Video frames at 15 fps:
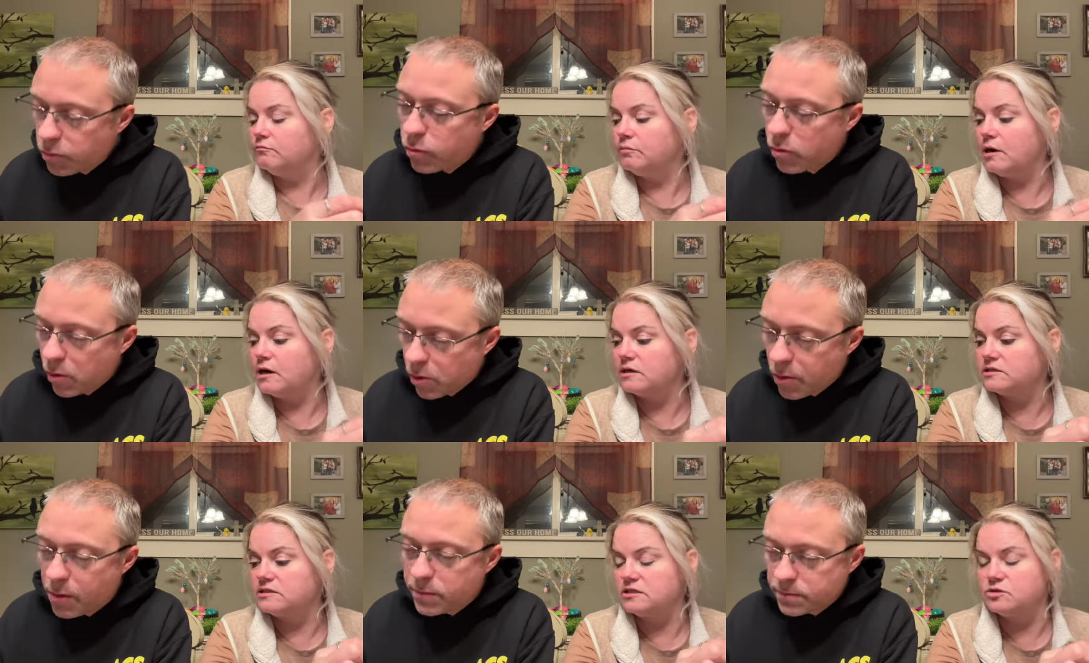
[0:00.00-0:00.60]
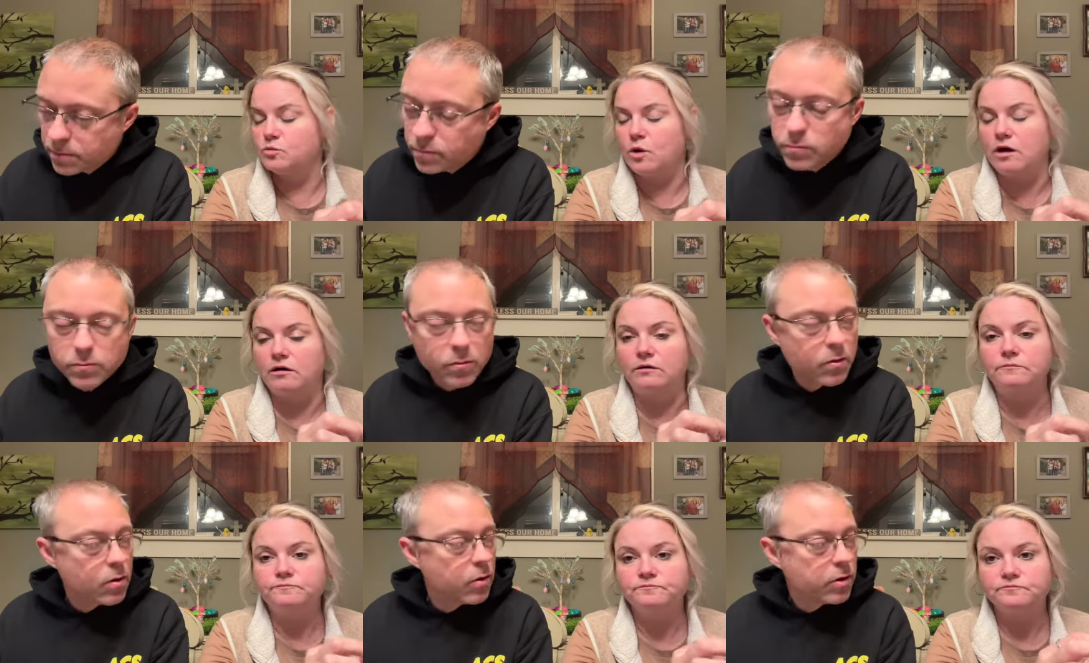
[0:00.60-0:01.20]
Speaker 1: pucks as
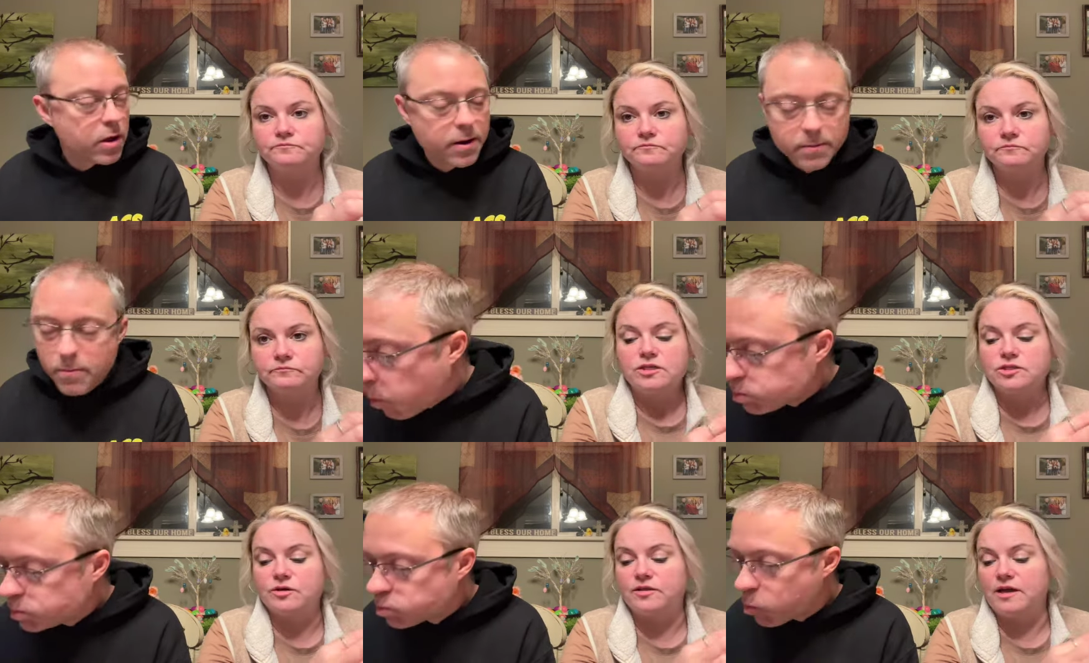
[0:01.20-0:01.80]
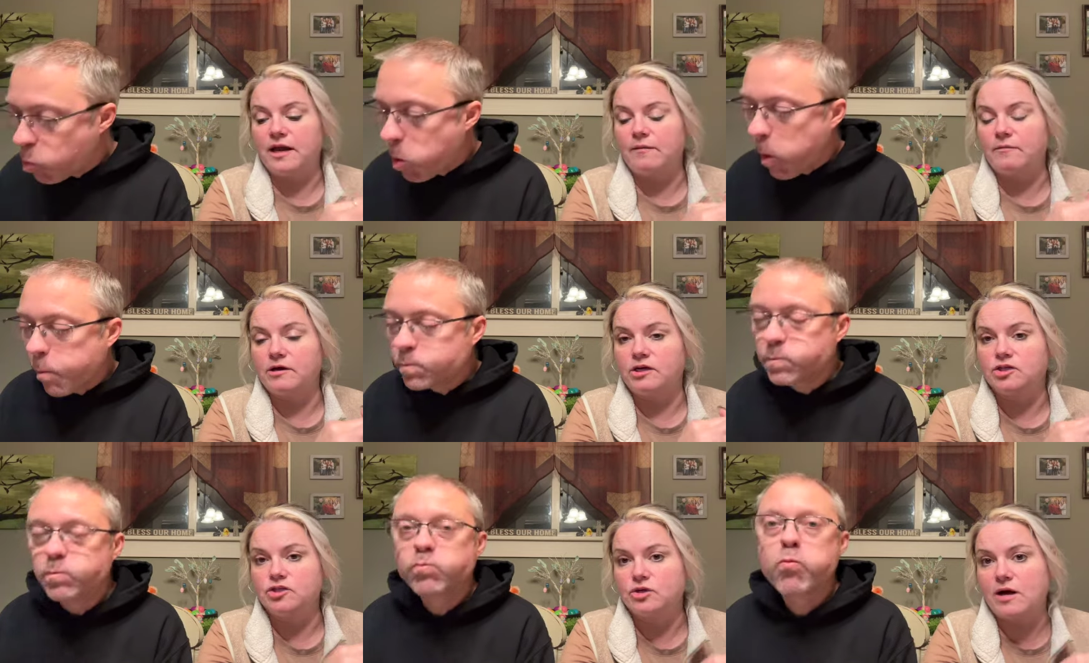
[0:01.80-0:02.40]
well. Okay. So I think I'm going
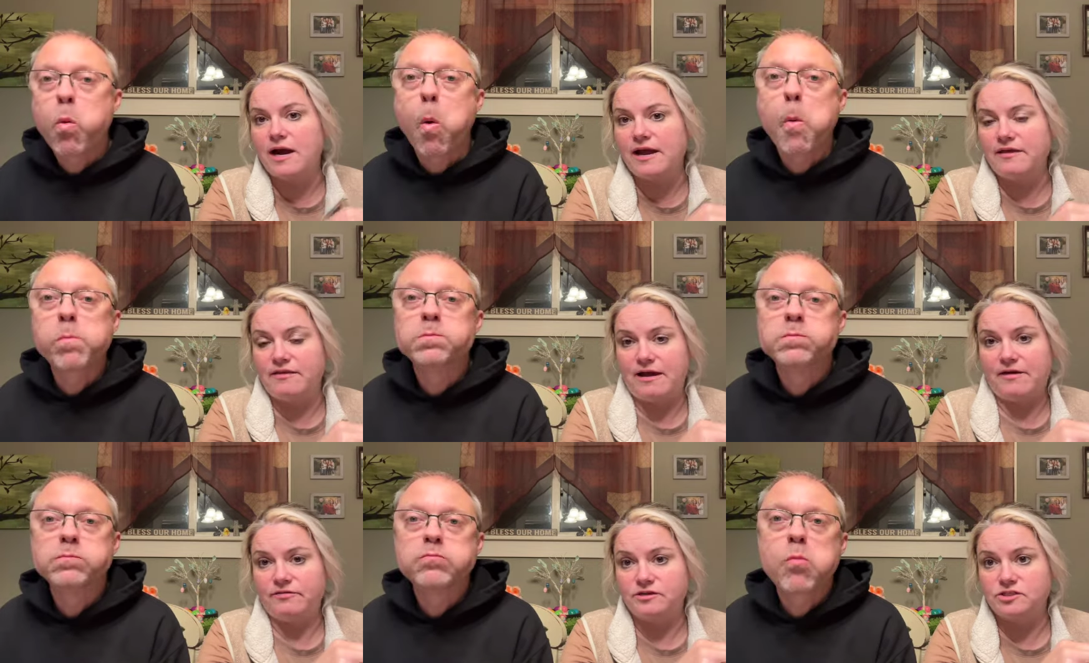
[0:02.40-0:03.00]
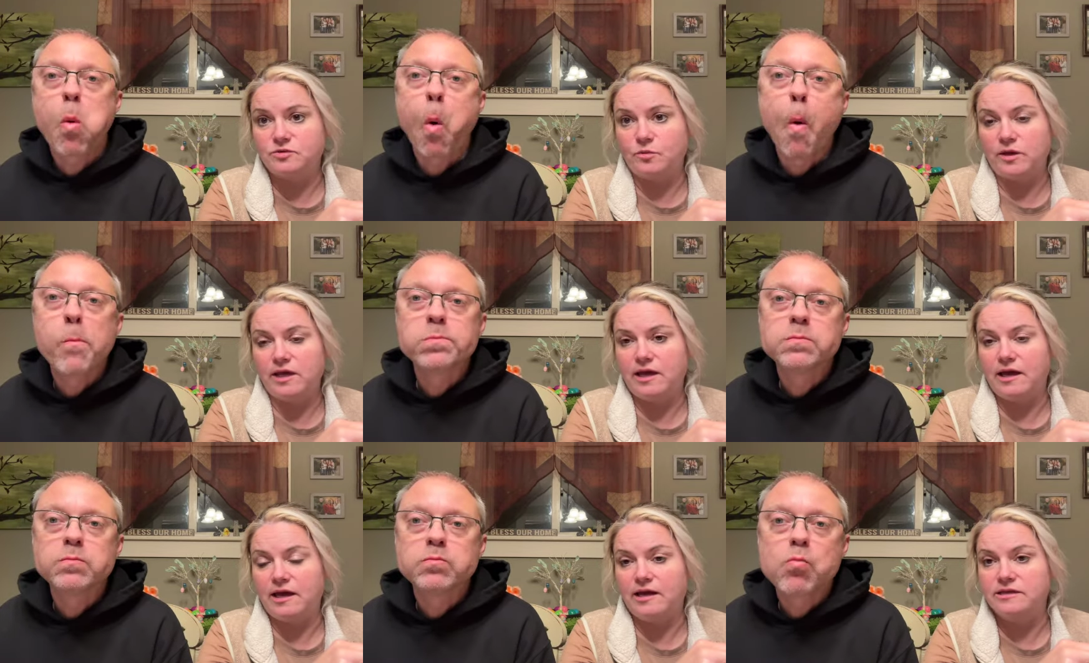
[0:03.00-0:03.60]
to try that this
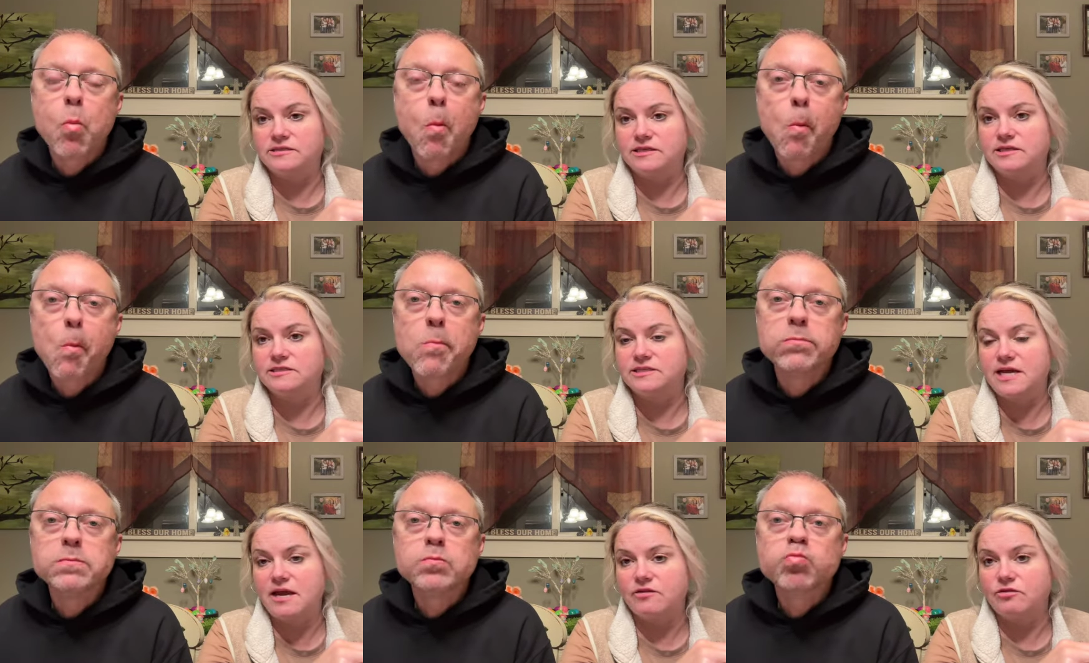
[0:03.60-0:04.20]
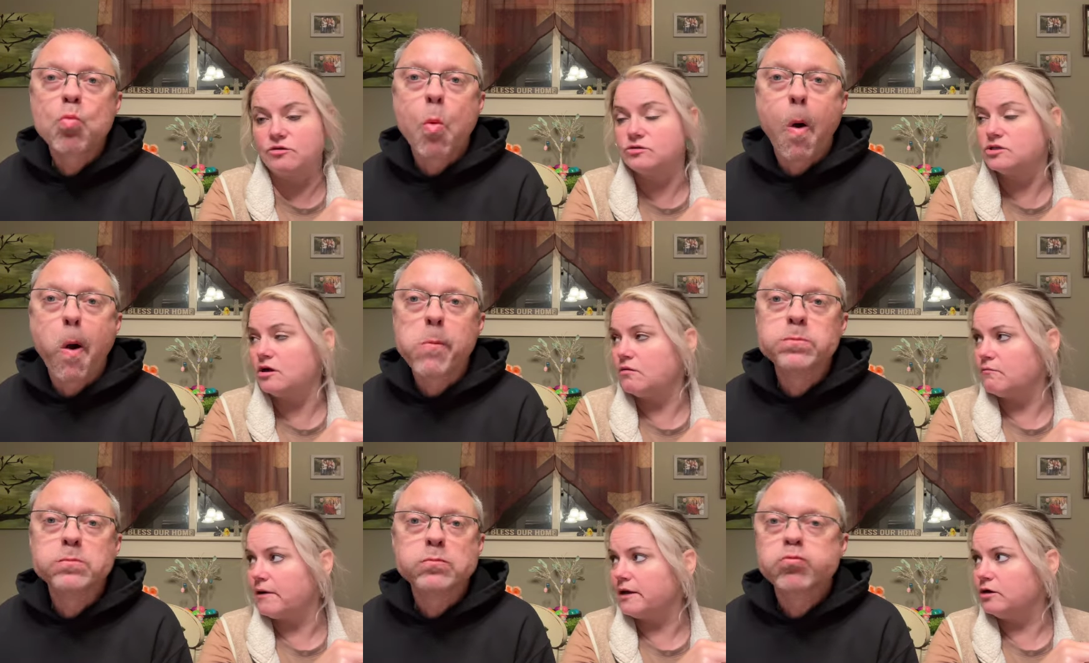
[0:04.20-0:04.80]
weekend and take those on
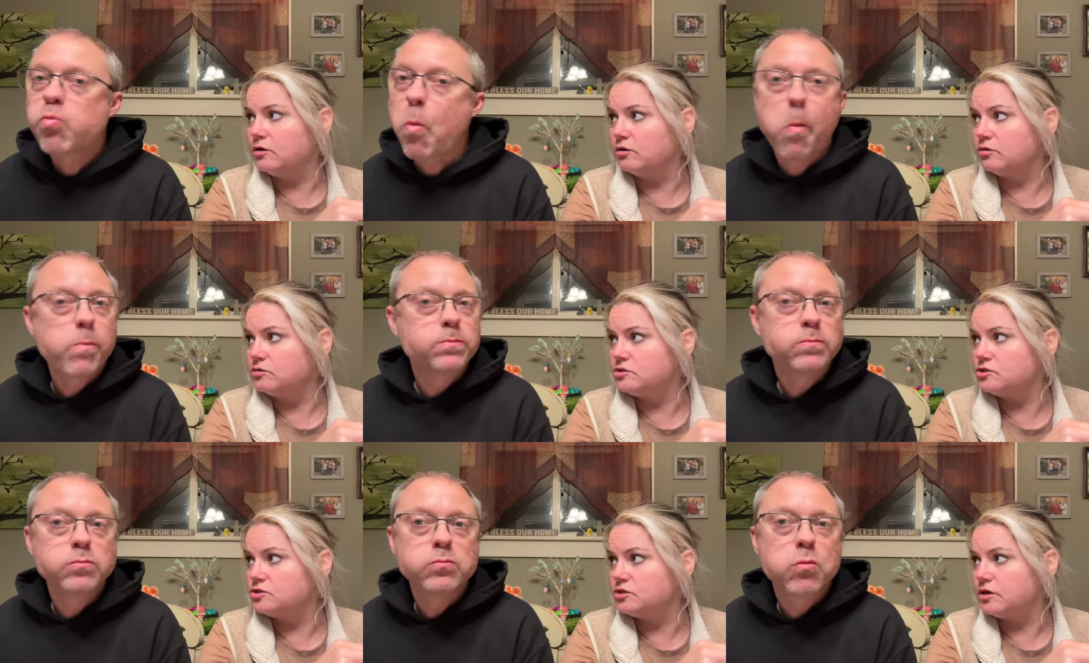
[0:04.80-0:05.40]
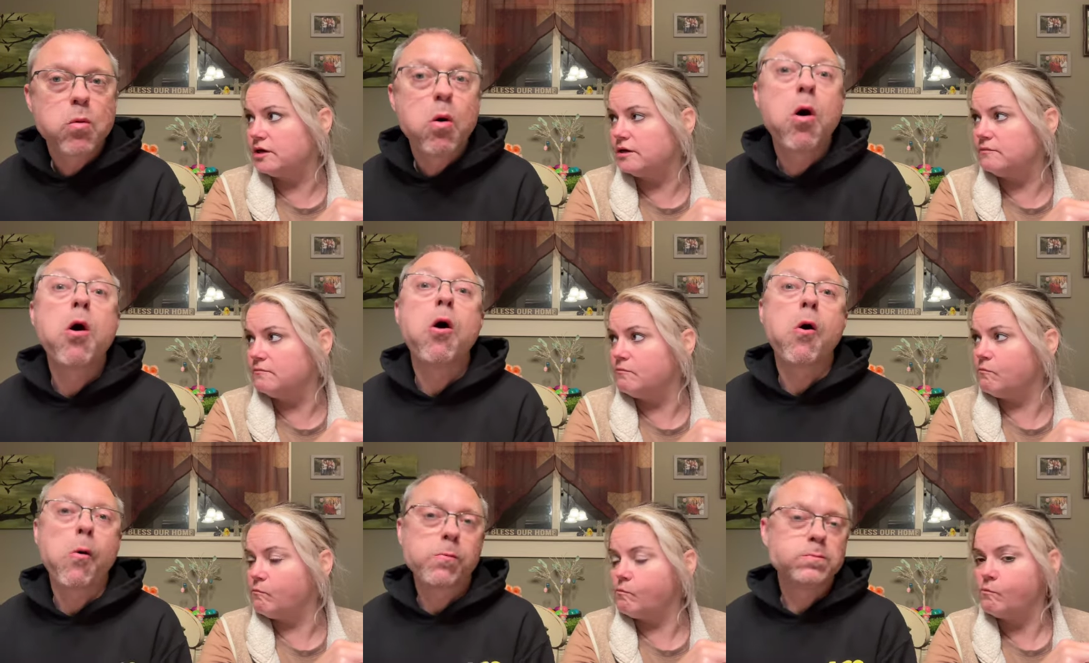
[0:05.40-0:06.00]
my girls trip.
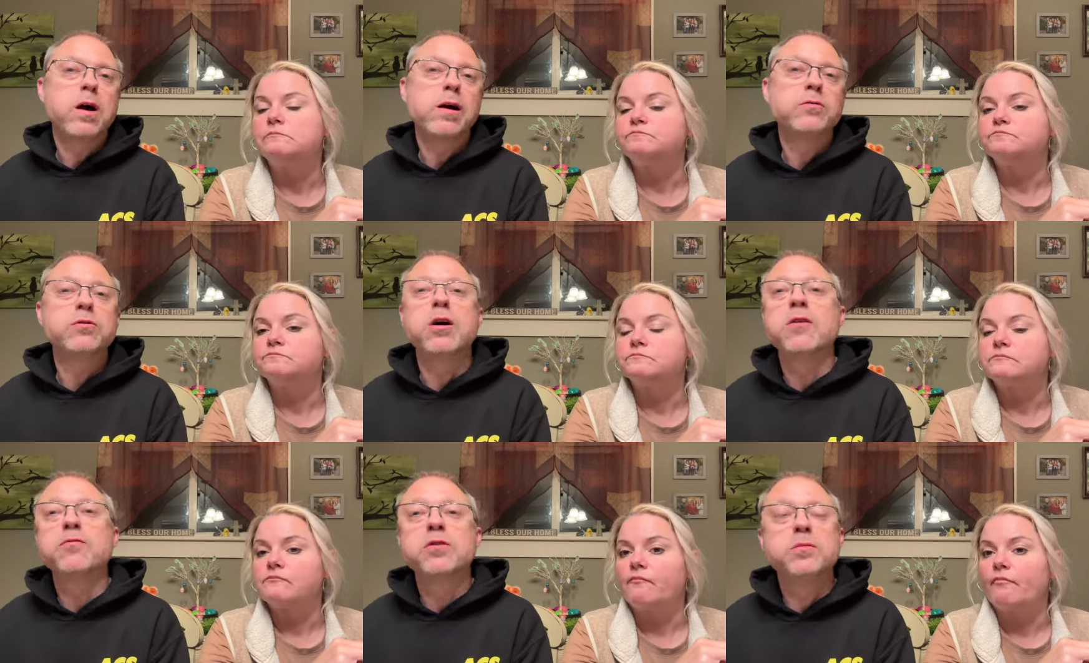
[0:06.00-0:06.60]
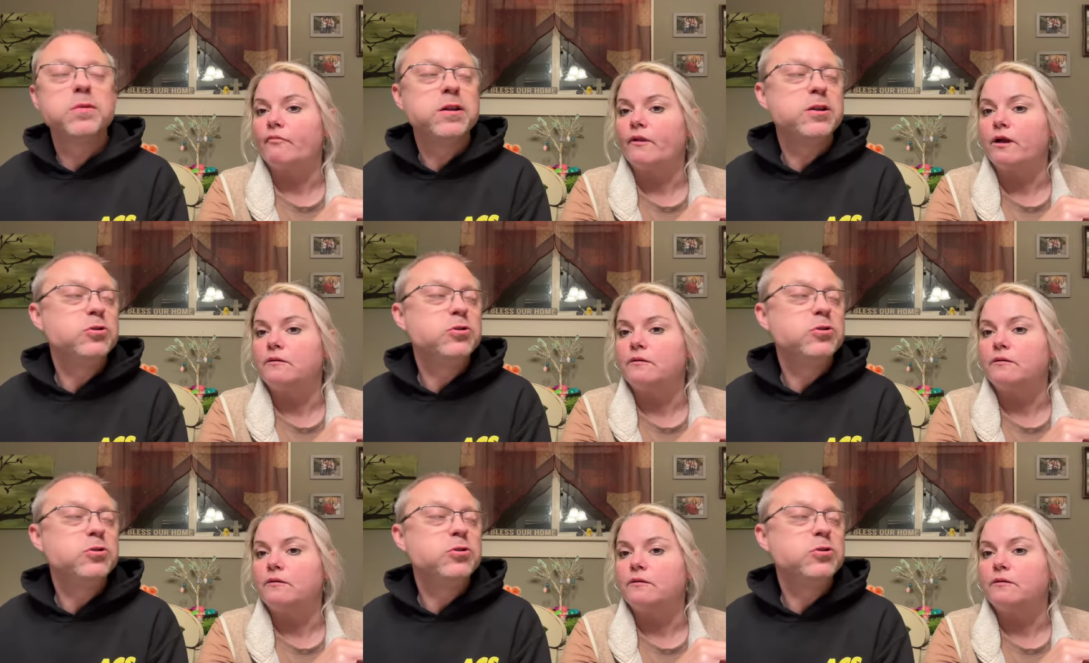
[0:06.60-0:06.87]
Oh,
Speaker 2: I thought for a minute